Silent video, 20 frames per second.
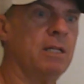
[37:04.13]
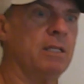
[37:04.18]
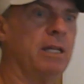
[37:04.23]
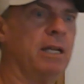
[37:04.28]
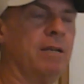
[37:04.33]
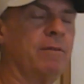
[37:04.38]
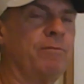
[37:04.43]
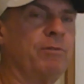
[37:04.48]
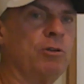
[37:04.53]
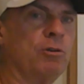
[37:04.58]

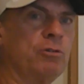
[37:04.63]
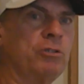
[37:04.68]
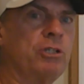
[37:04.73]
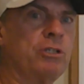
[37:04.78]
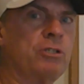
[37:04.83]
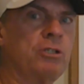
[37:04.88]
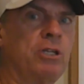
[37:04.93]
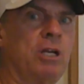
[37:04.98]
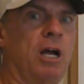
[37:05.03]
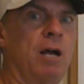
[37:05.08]
that if you'll
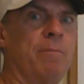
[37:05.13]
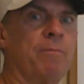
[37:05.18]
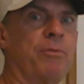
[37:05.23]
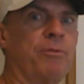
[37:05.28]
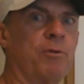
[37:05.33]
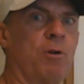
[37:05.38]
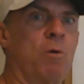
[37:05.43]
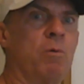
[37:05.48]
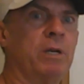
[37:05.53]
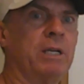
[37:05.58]
just come
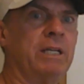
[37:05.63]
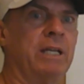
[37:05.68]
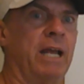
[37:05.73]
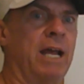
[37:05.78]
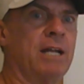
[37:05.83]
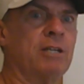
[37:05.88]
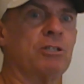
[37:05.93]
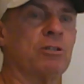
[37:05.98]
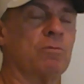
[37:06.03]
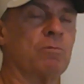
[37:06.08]
throw and
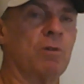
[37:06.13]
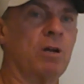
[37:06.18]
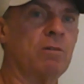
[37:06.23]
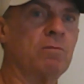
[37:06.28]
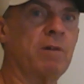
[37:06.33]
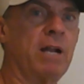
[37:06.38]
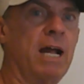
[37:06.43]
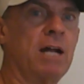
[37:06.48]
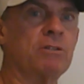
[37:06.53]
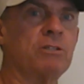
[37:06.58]
catch and
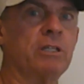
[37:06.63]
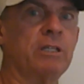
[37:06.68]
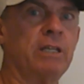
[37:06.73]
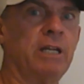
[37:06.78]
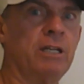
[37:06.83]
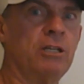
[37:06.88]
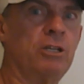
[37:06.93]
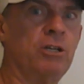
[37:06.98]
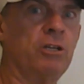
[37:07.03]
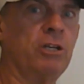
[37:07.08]
run routes and
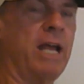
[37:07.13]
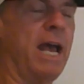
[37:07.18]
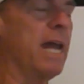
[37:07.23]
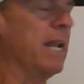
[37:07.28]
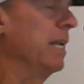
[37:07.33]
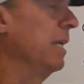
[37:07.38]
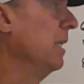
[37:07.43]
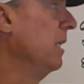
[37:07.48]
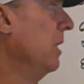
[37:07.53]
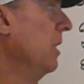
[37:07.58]
get good
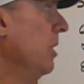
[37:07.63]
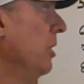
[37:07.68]
at it,